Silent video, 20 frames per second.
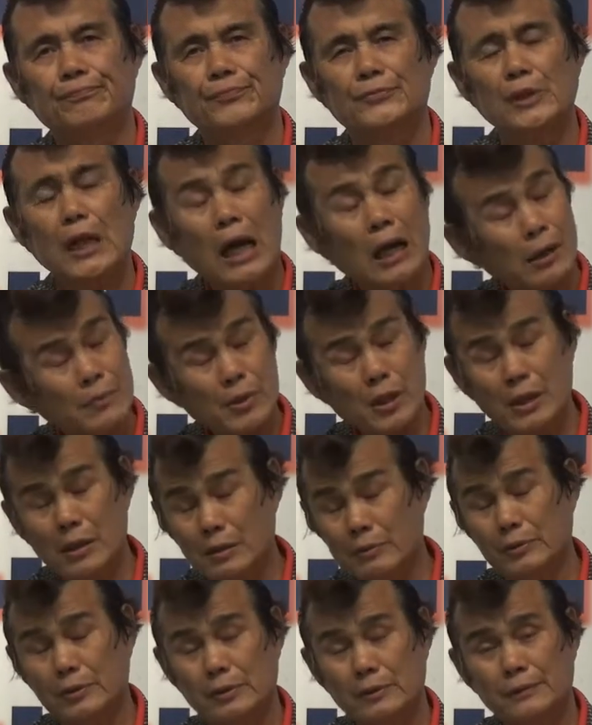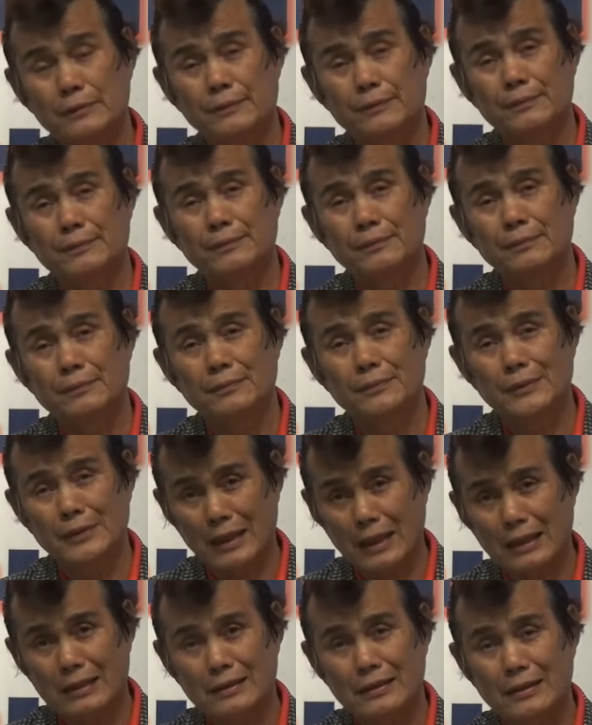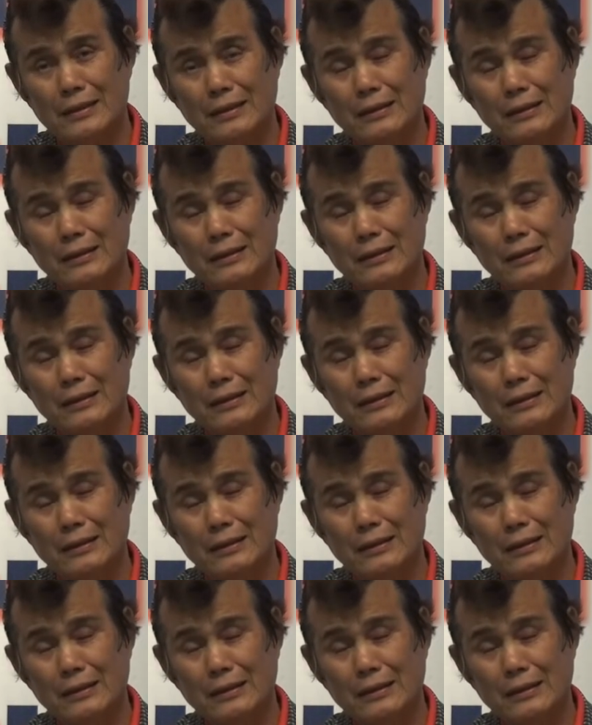You gotta believe. Yes.